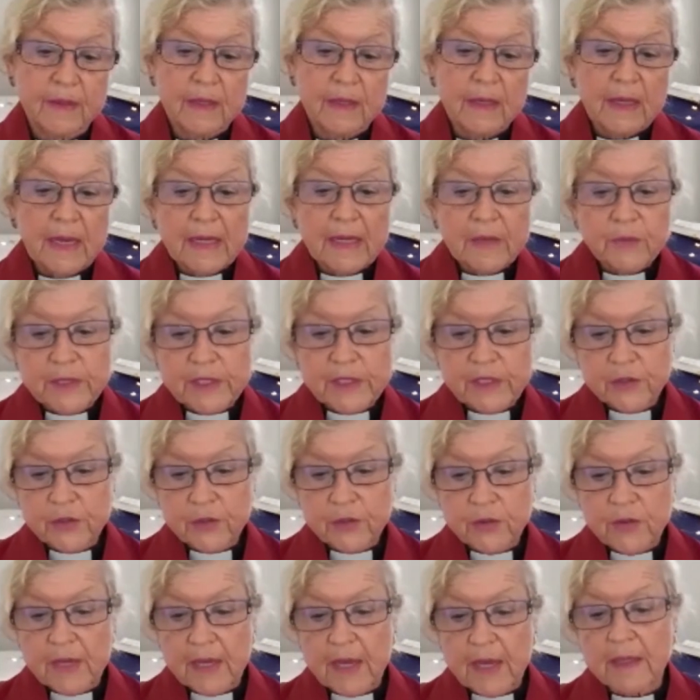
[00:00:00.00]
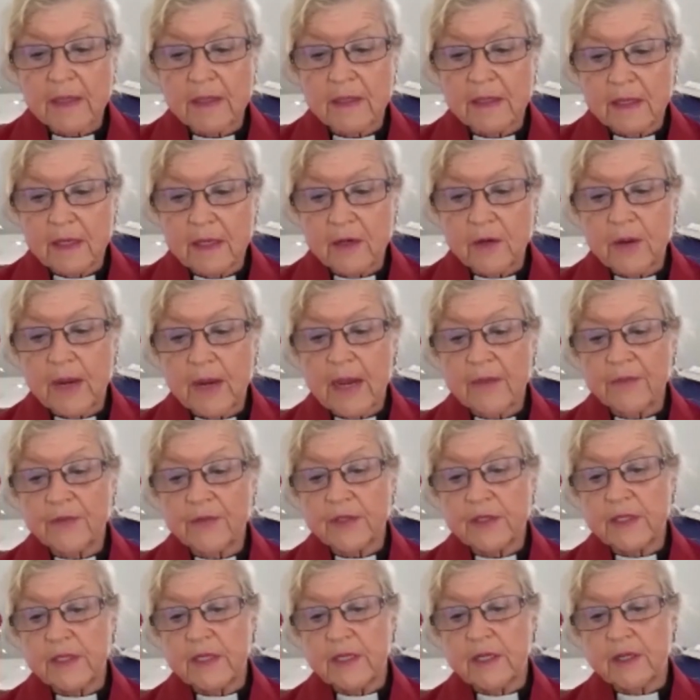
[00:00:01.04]
And we do that year after
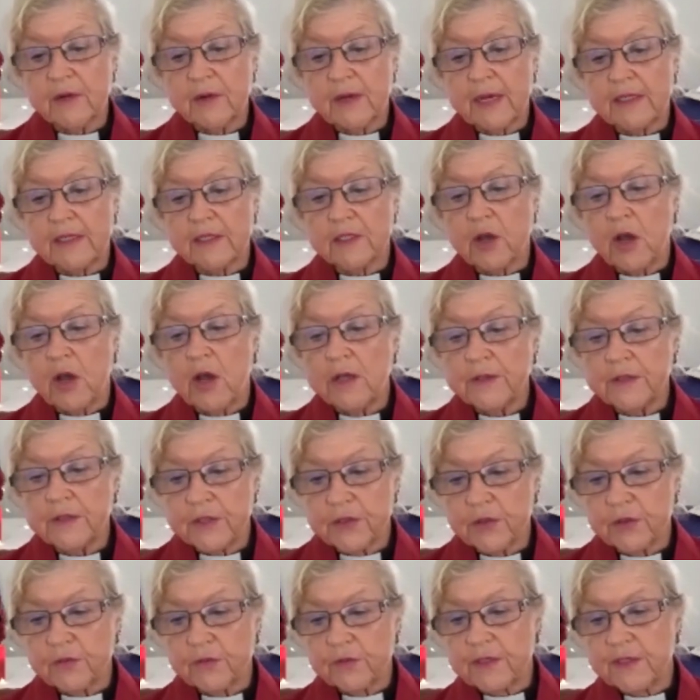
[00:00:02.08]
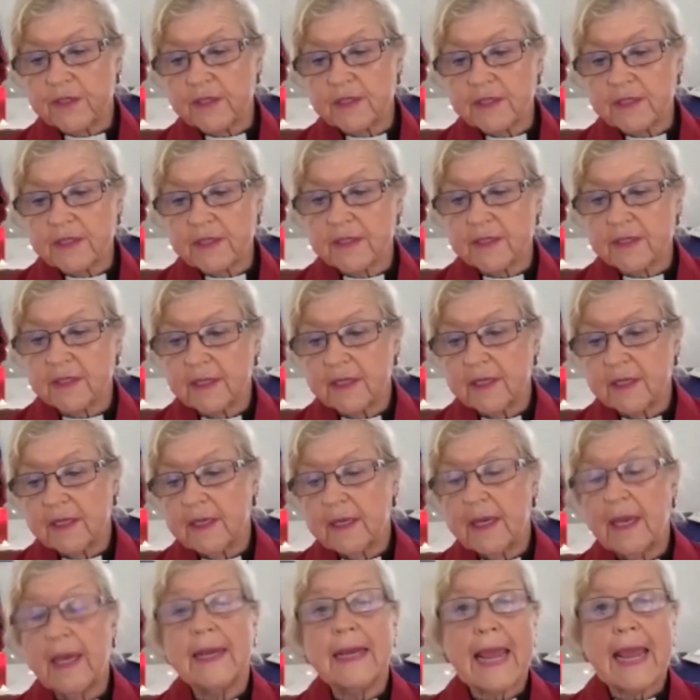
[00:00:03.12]
year at dawn services,
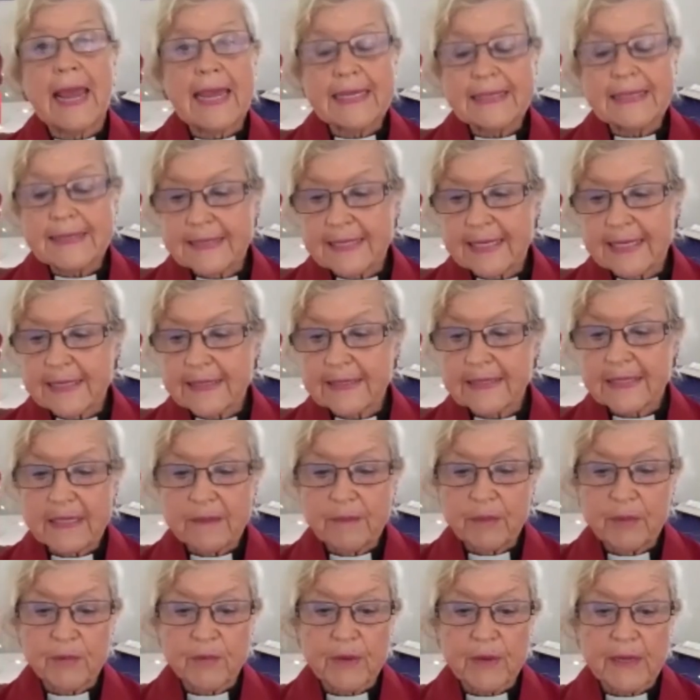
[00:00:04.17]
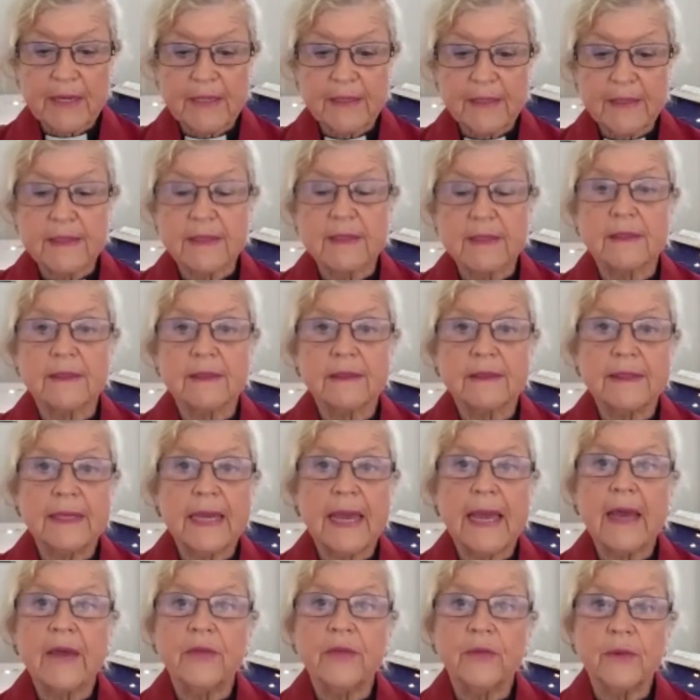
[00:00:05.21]
at Anzac Day parades,
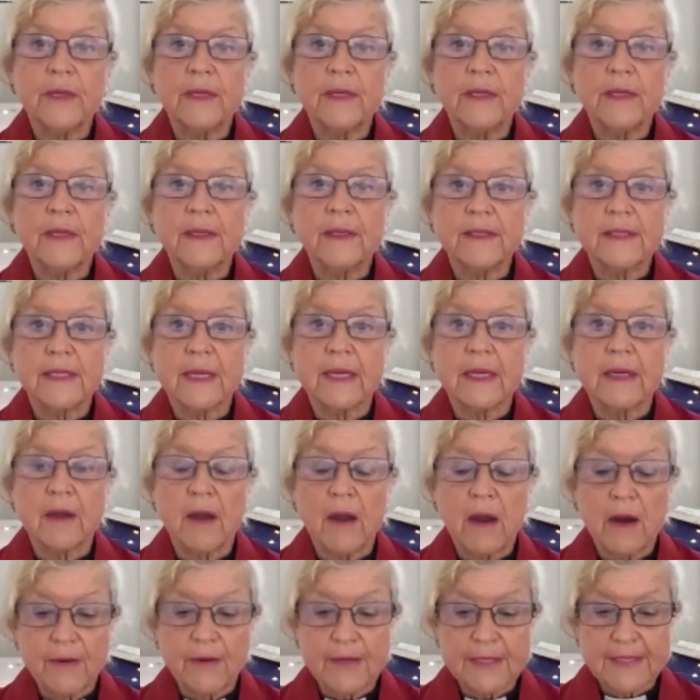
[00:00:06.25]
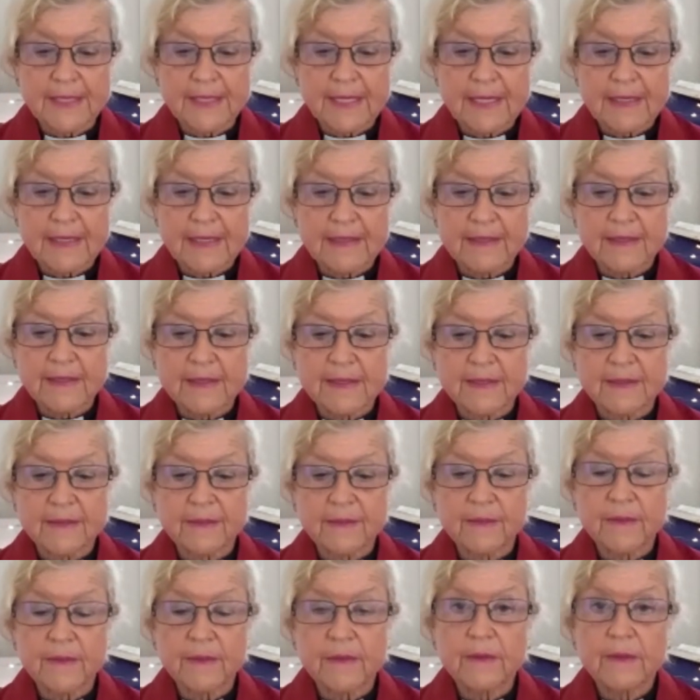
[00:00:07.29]
gatherings, at RSAs,
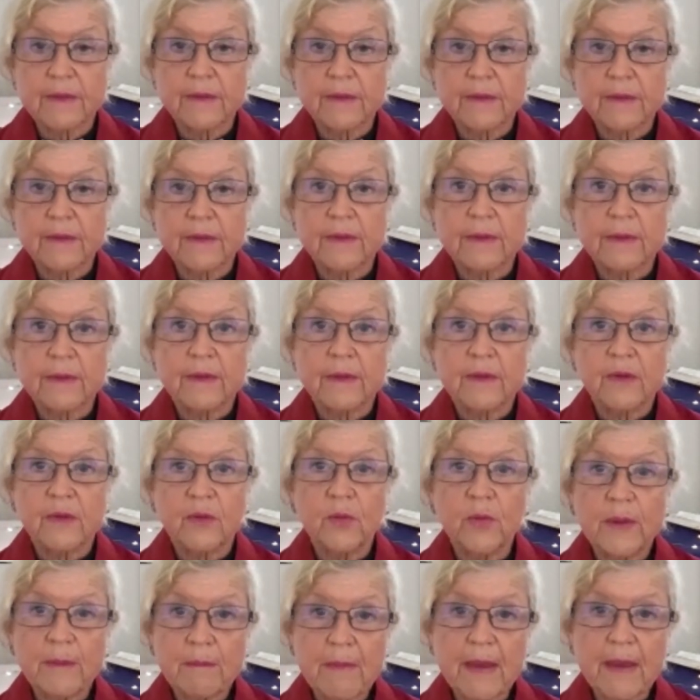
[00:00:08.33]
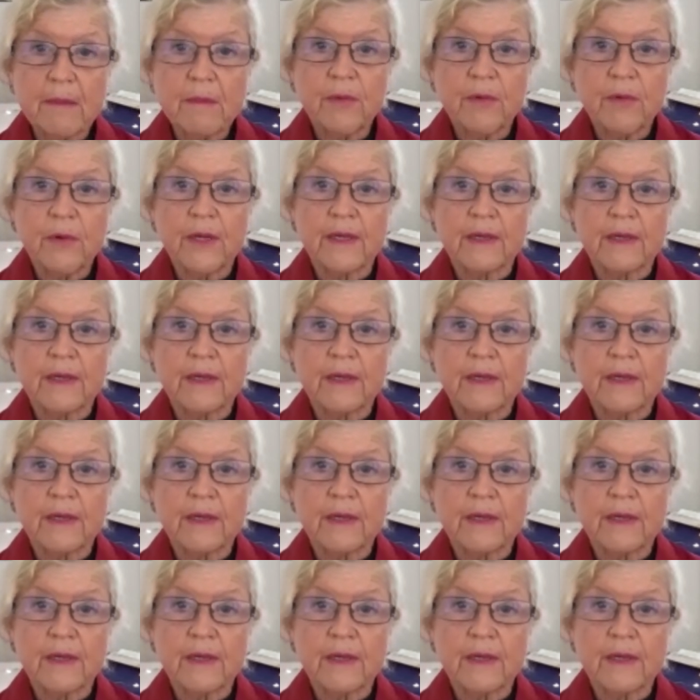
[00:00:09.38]
remembering